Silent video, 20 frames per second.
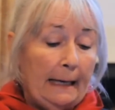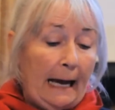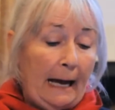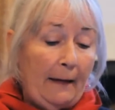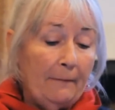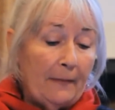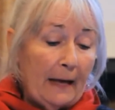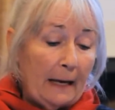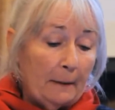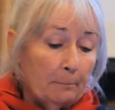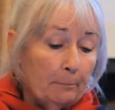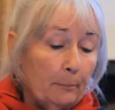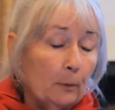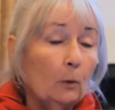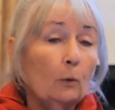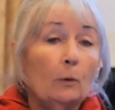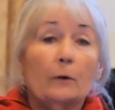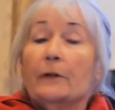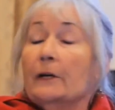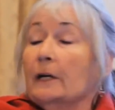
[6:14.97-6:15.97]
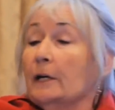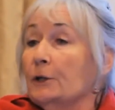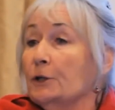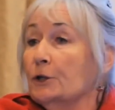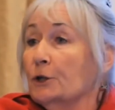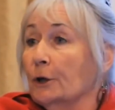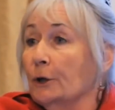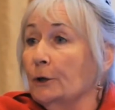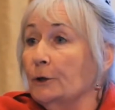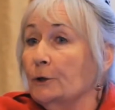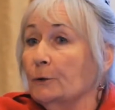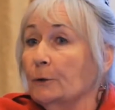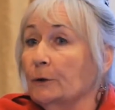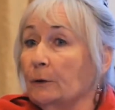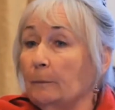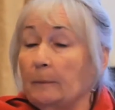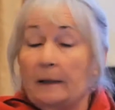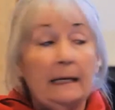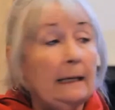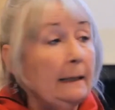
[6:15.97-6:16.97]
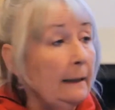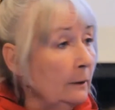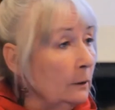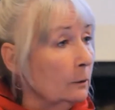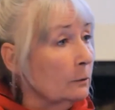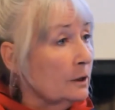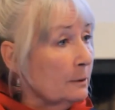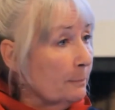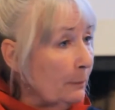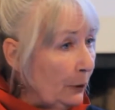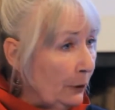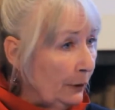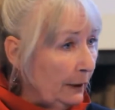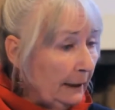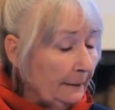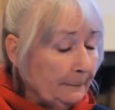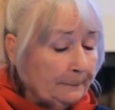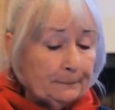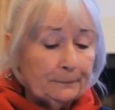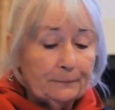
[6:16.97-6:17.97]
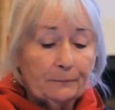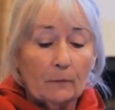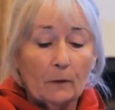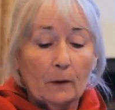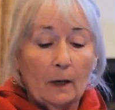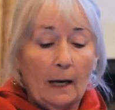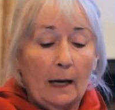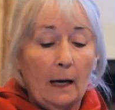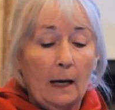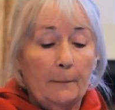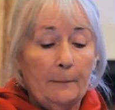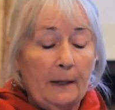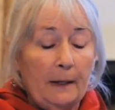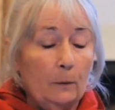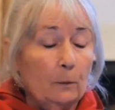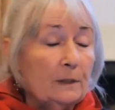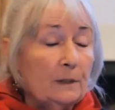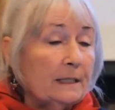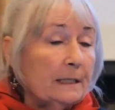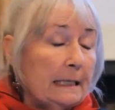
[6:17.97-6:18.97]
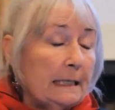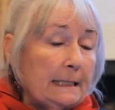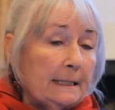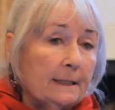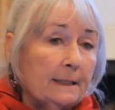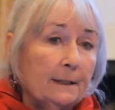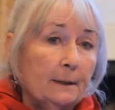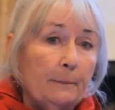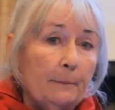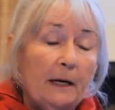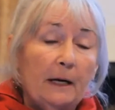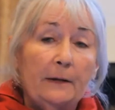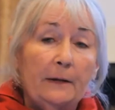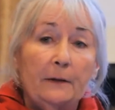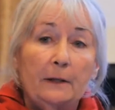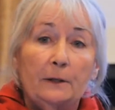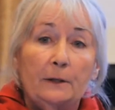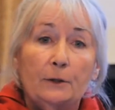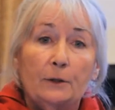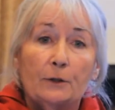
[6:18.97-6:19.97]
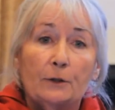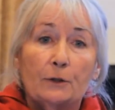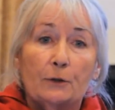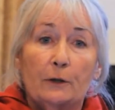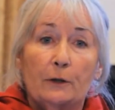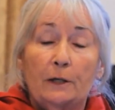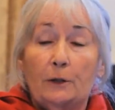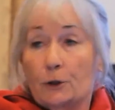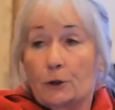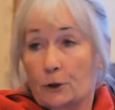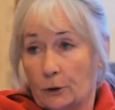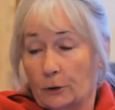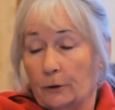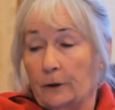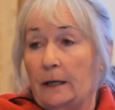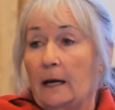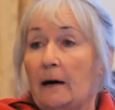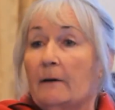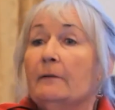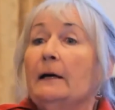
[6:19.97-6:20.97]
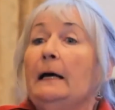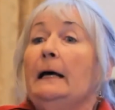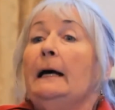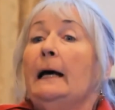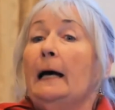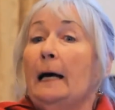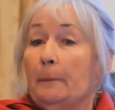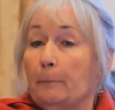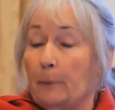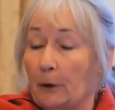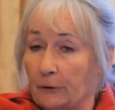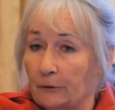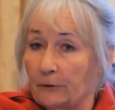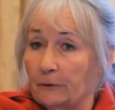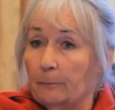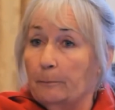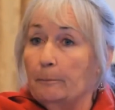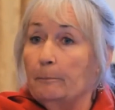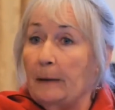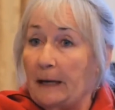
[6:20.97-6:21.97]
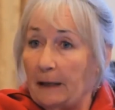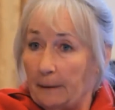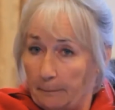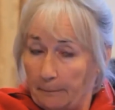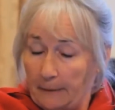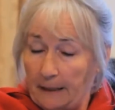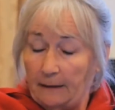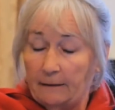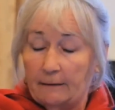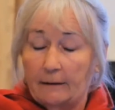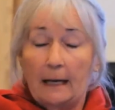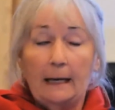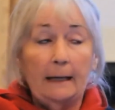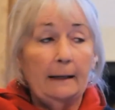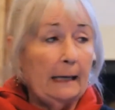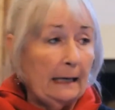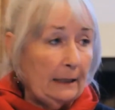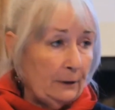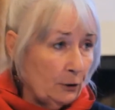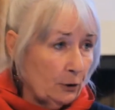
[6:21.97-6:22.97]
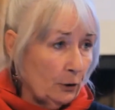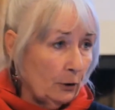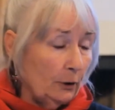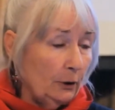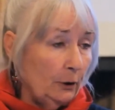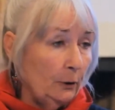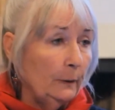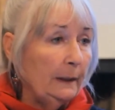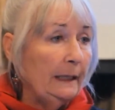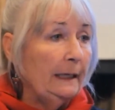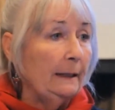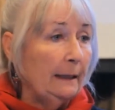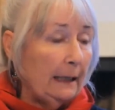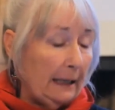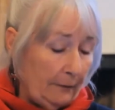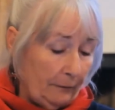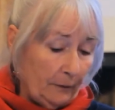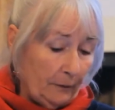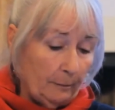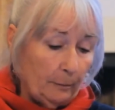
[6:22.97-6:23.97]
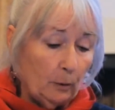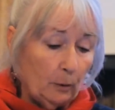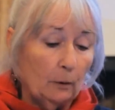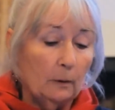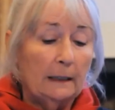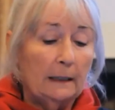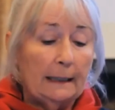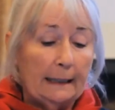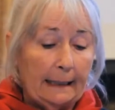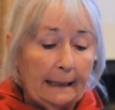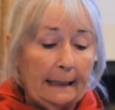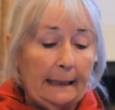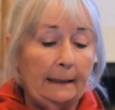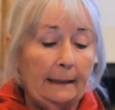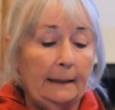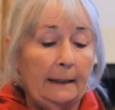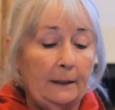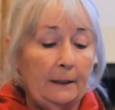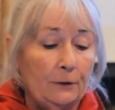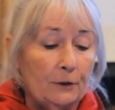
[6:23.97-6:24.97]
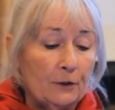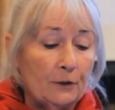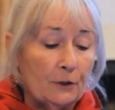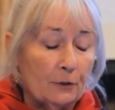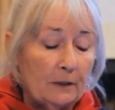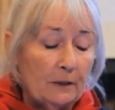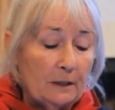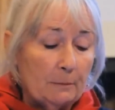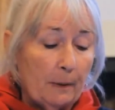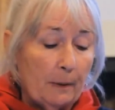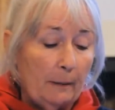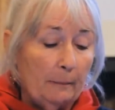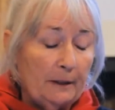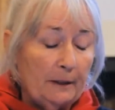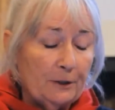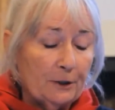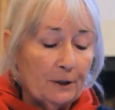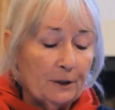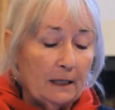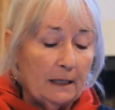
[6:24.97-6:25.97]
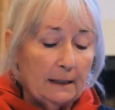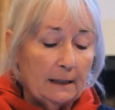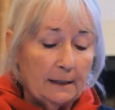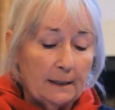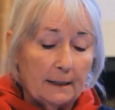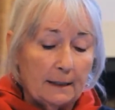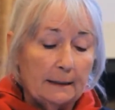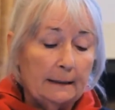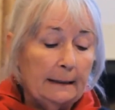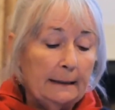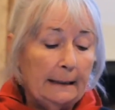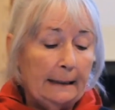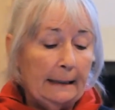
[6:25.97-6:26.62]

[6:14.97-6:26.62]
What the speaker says: And that bore that I showed you at the beginning that was burning, it was tested by the industry and sure enough had both methane and toluene in the bore. Again, industry's published data.